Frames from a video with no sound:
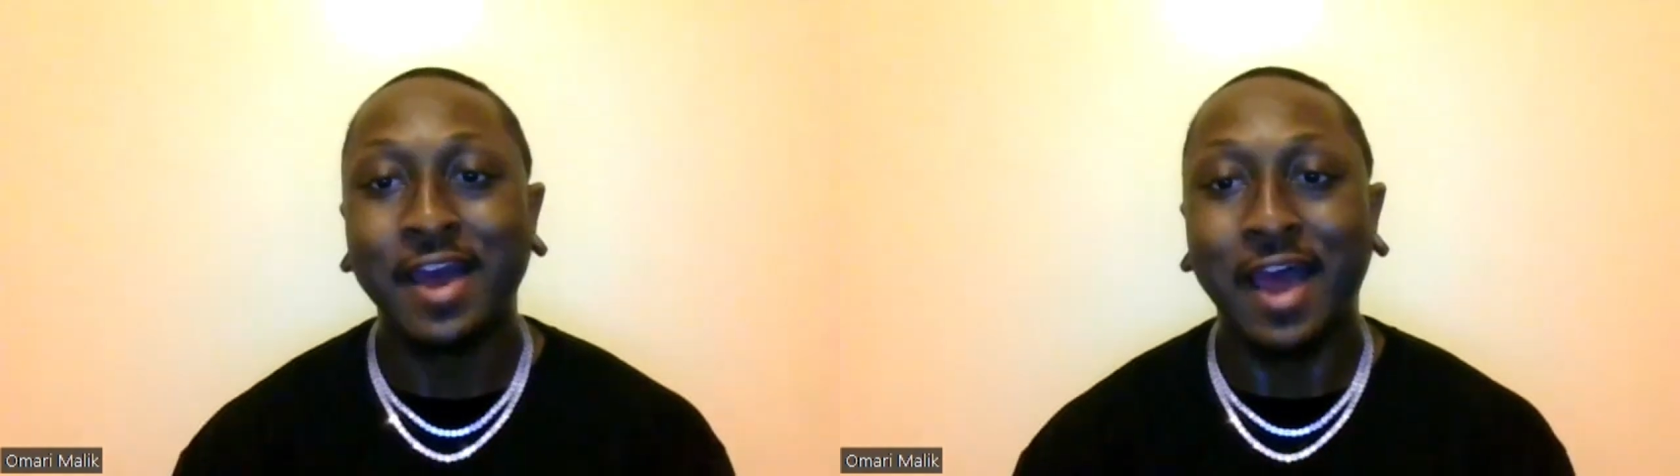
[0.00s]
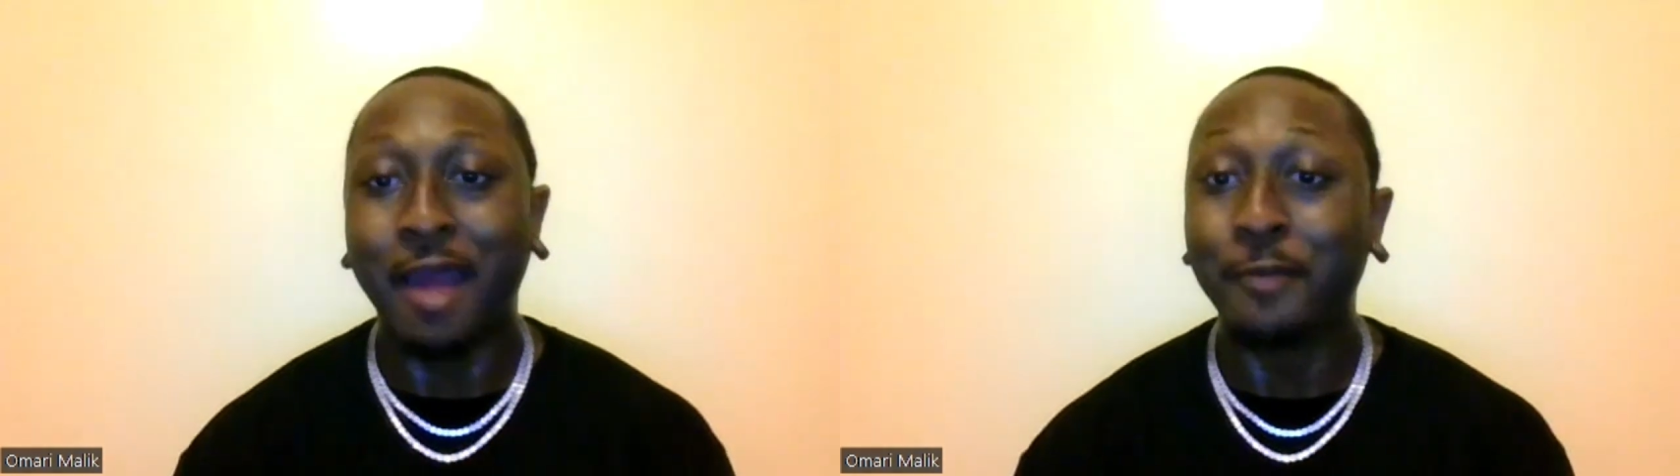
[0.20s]

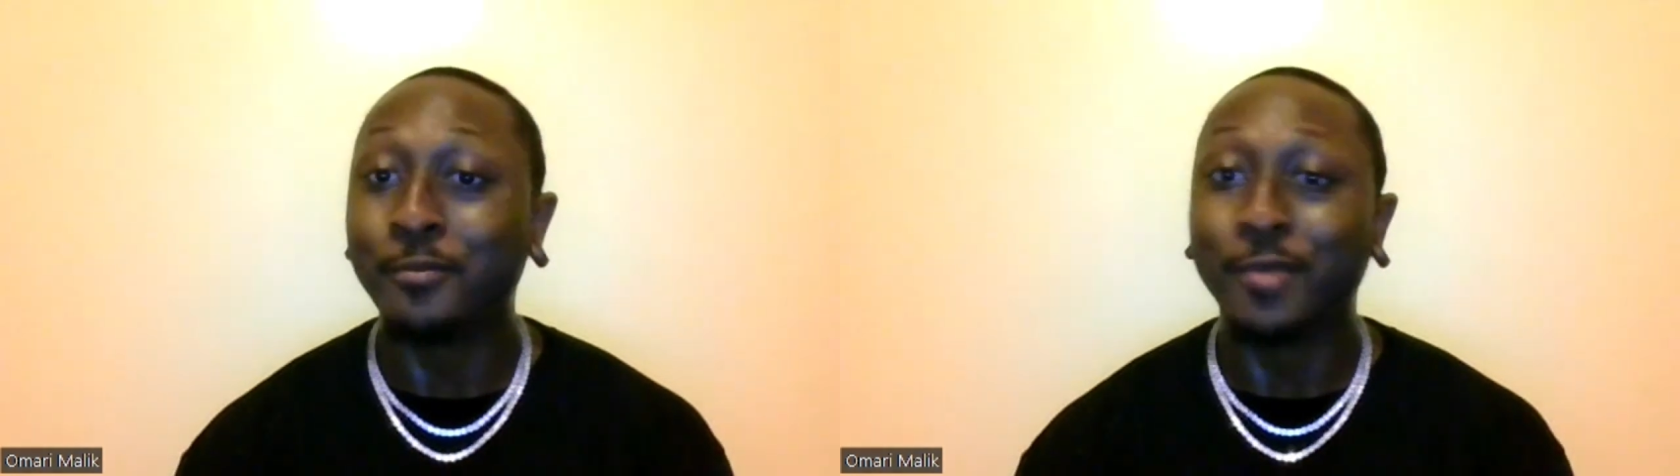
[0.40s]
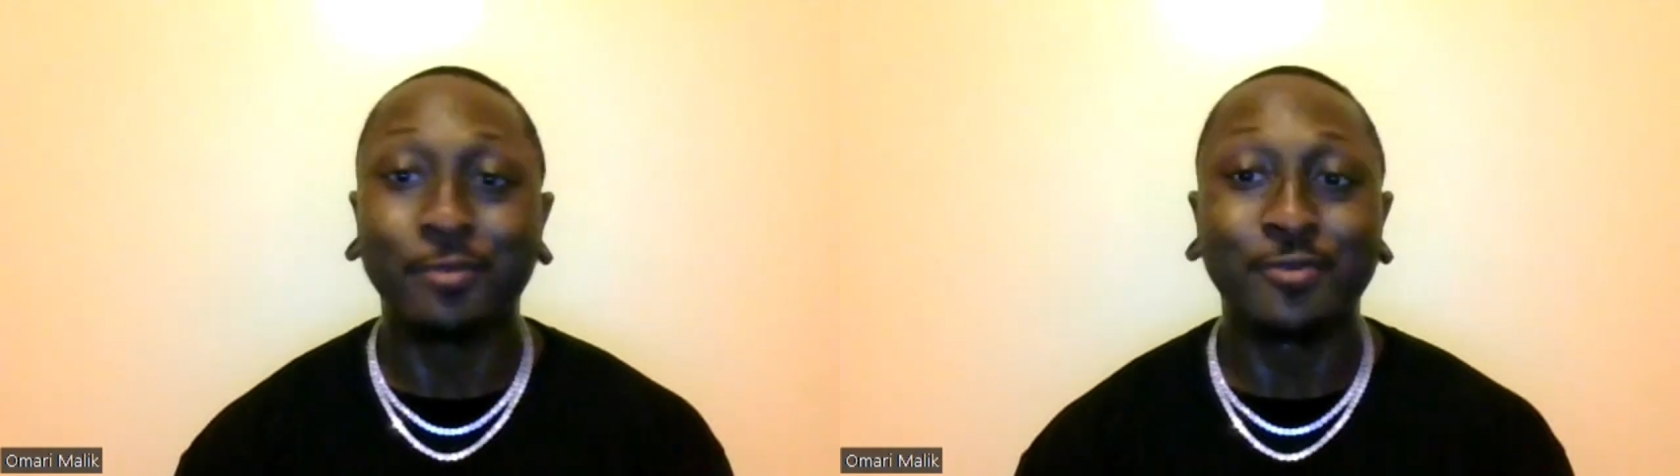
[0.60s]

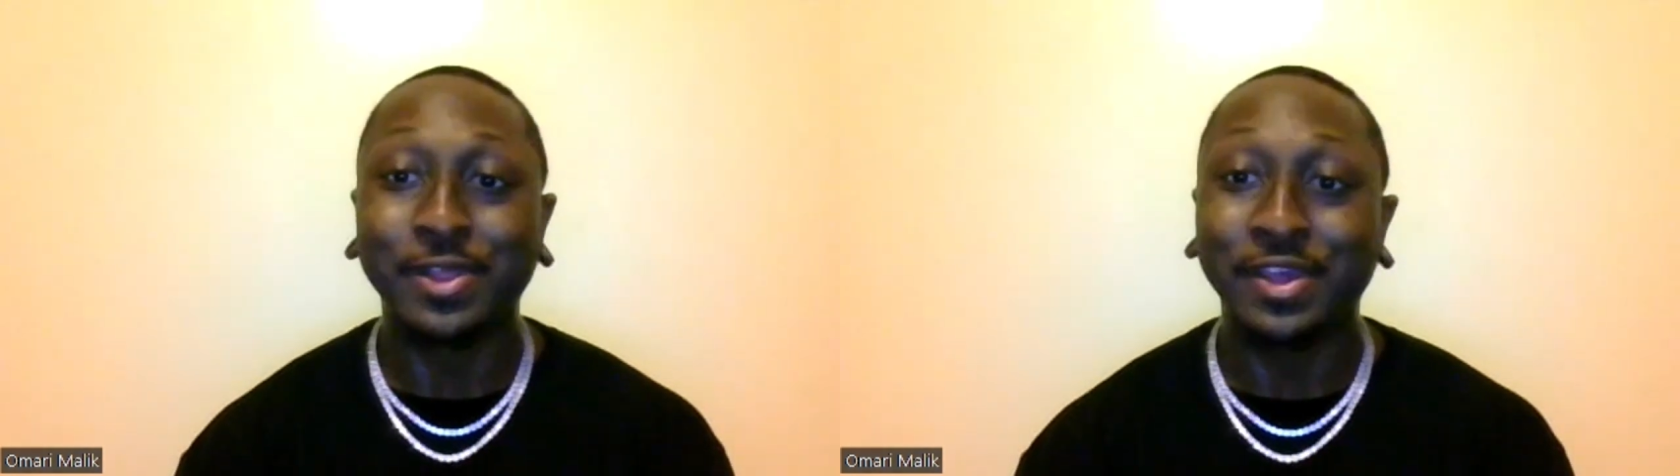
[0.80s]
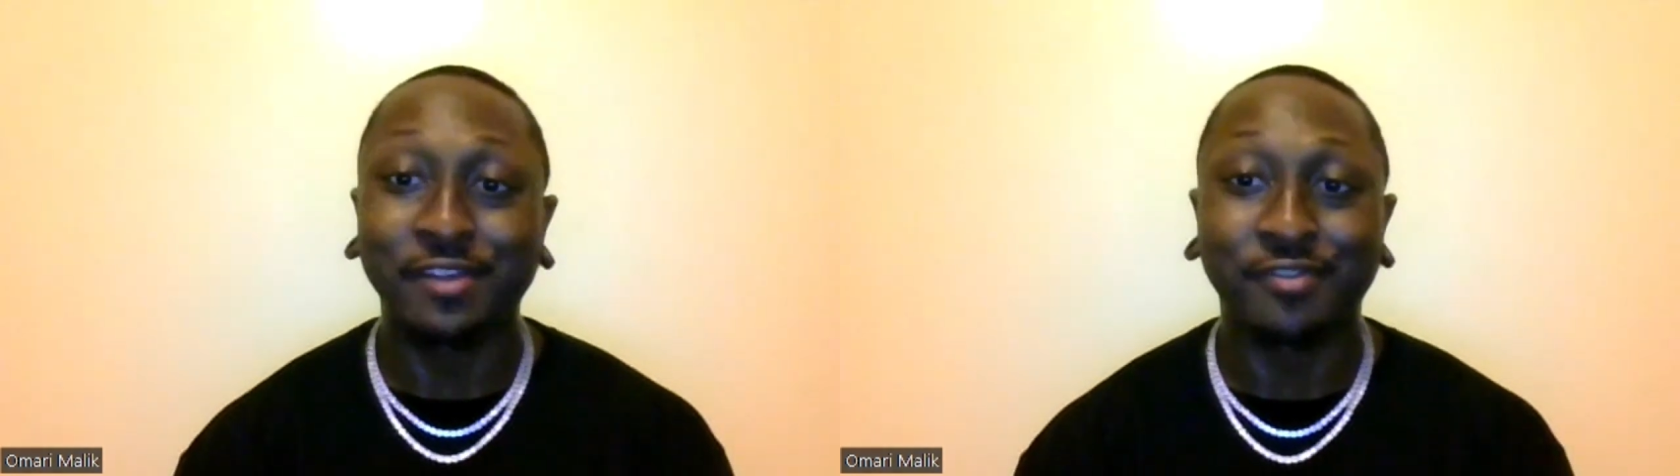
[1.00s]
I'm
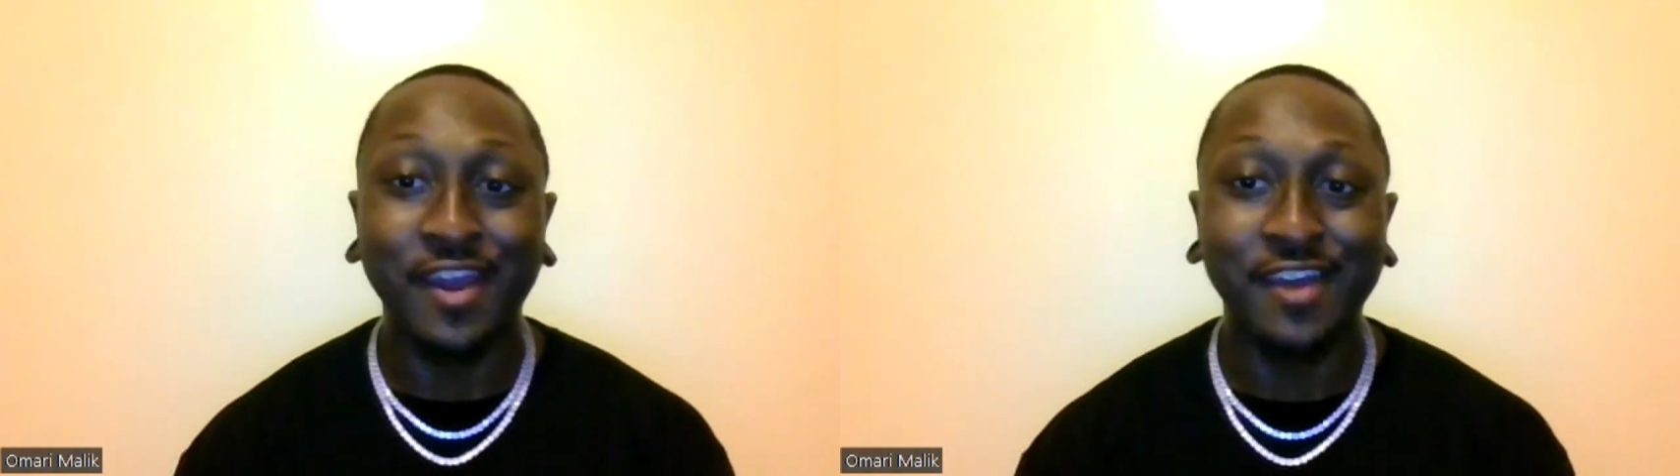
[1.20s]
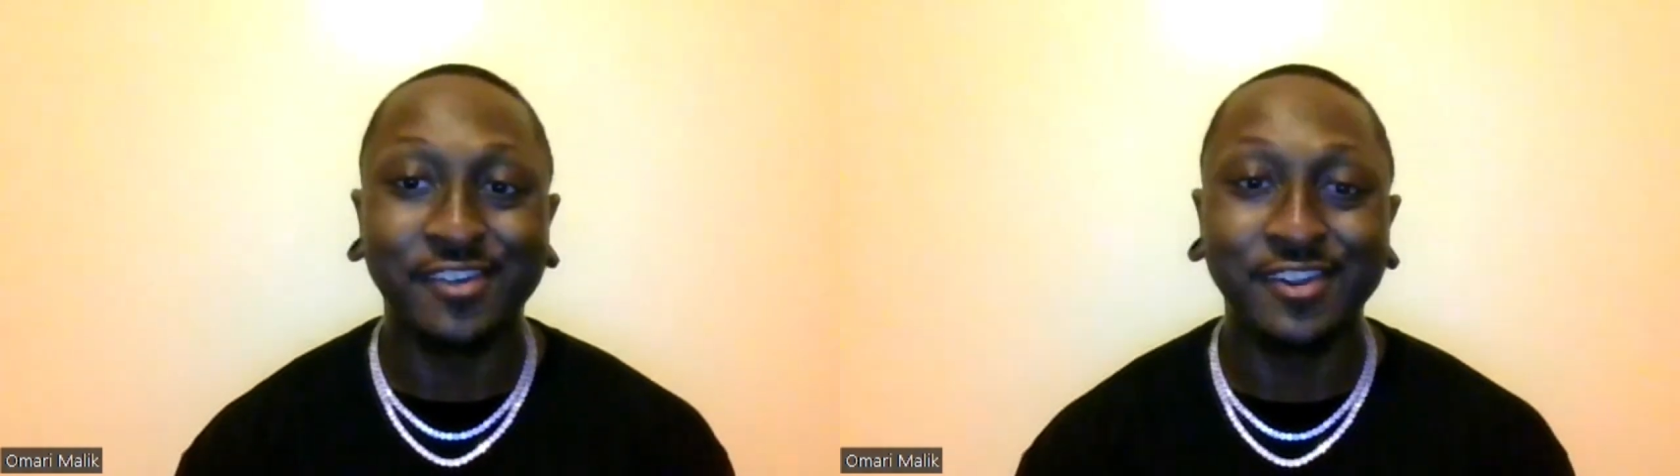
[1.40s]
really into
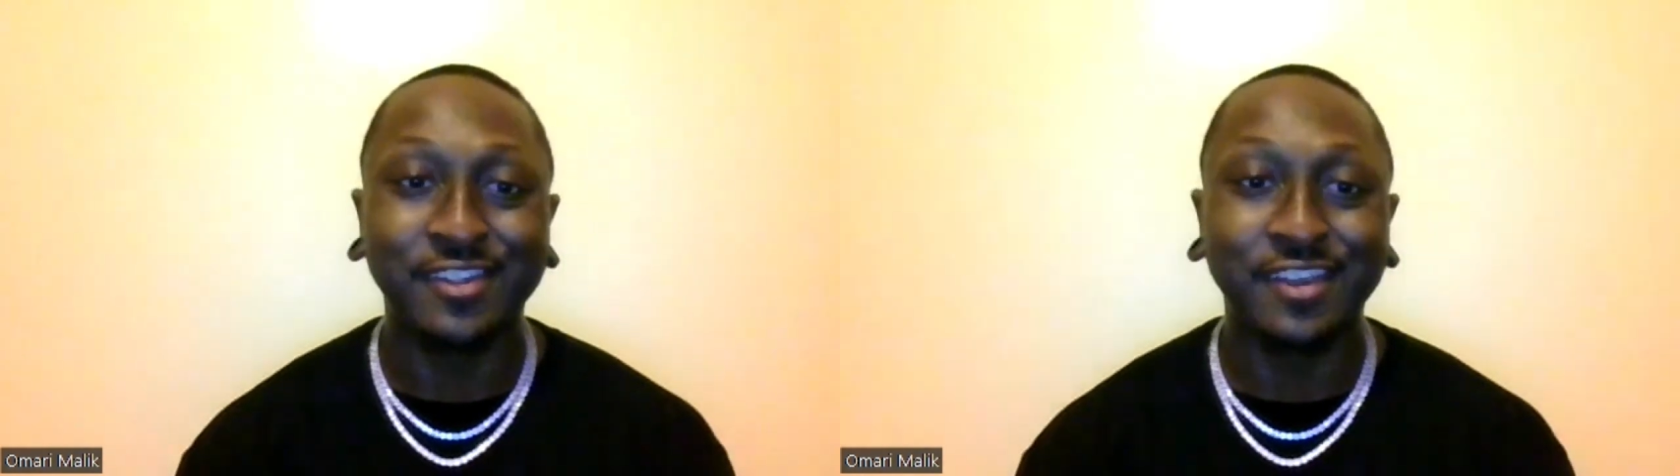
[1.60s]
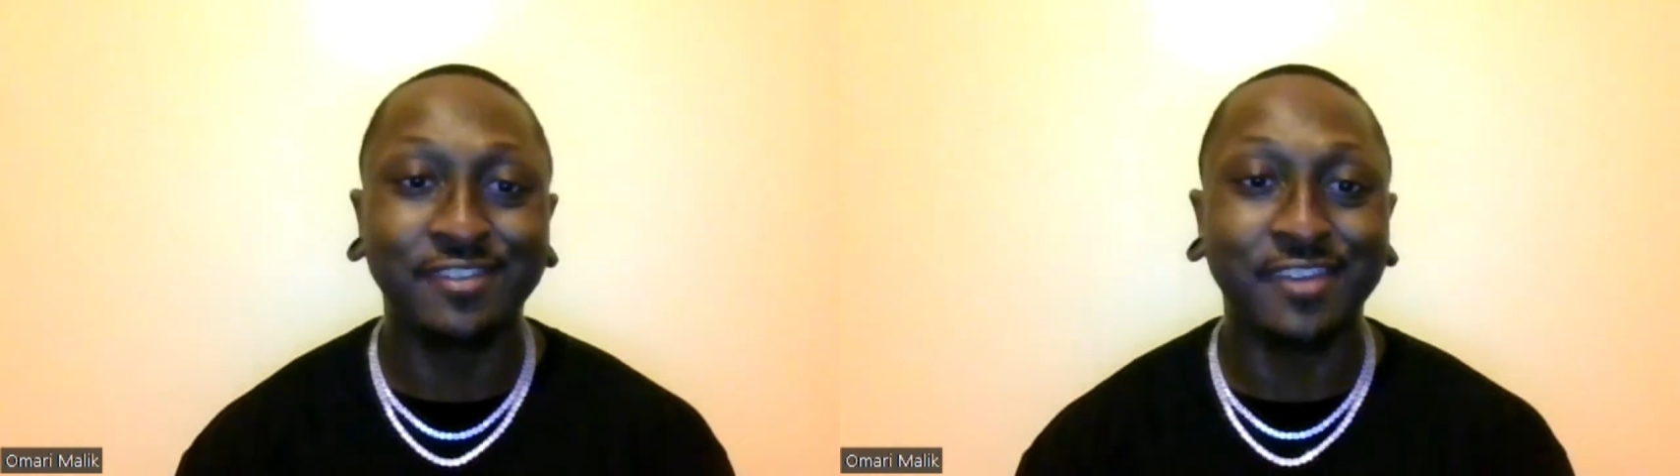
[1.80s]
fashion and
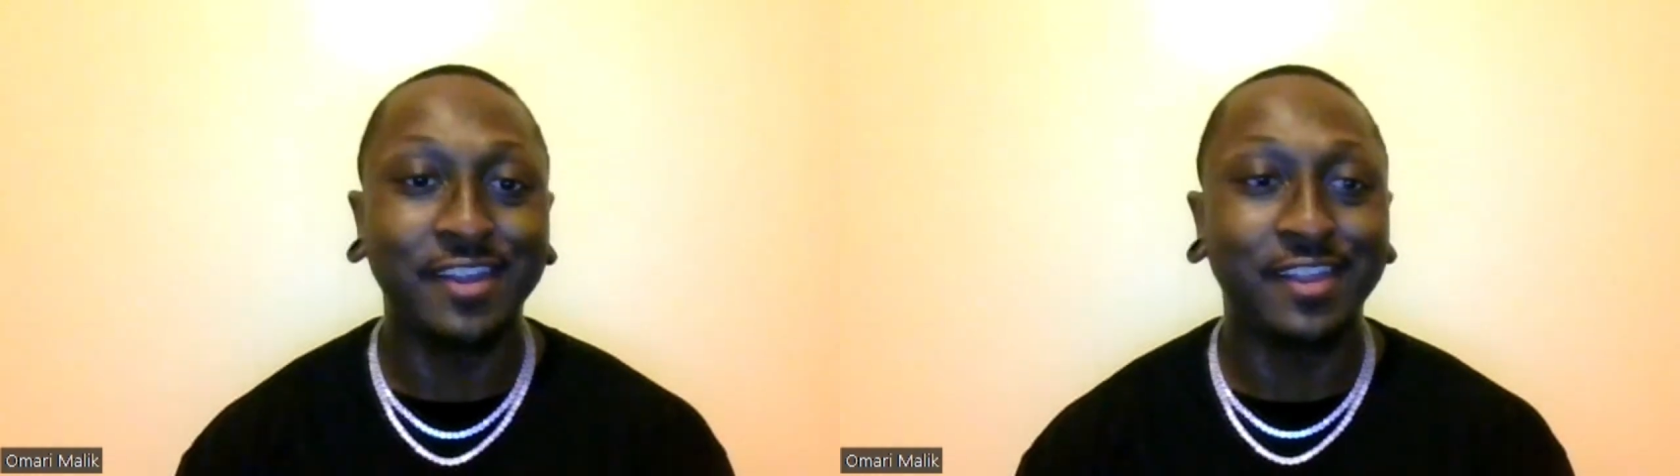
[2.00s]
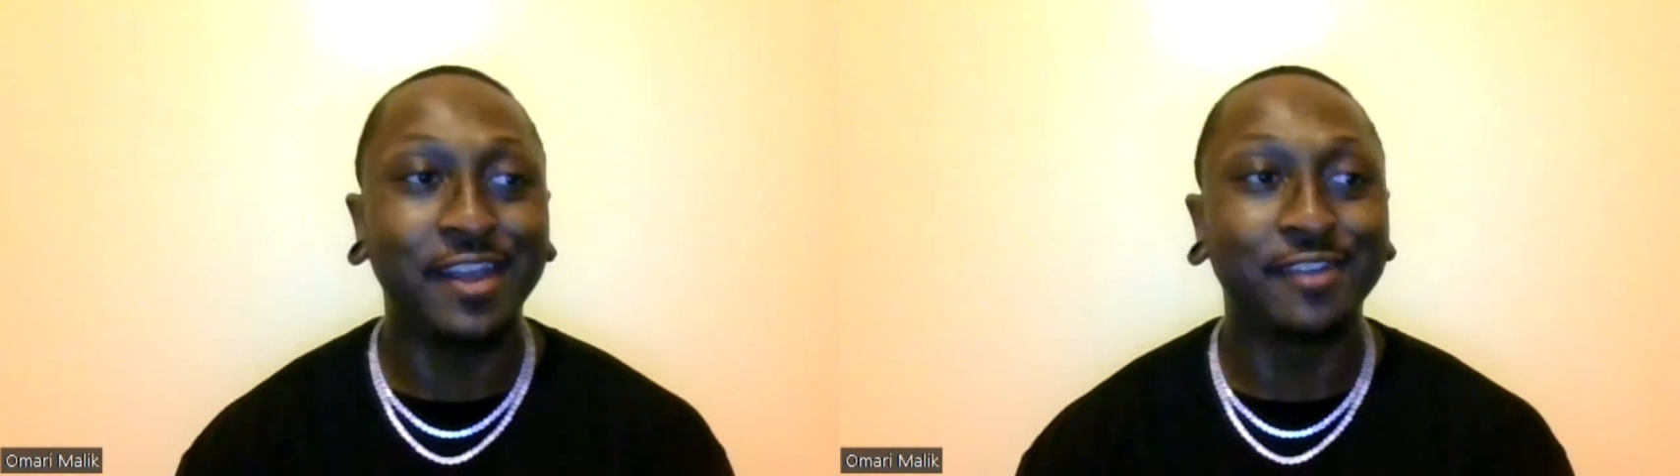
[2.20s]
things
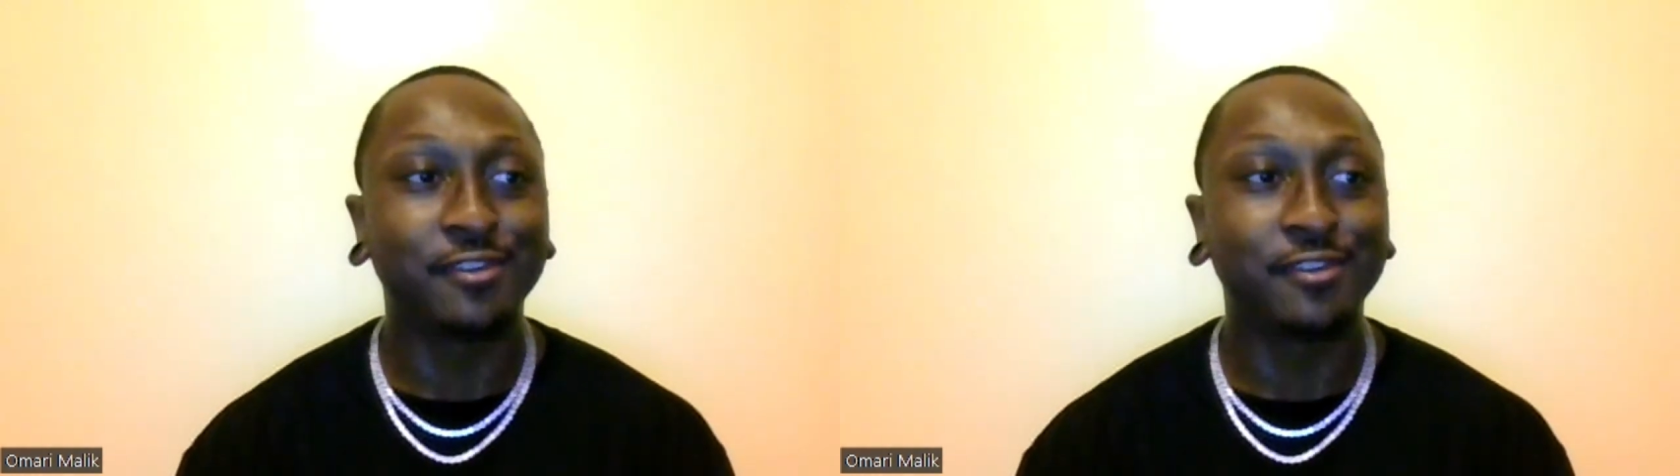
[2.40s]
like that.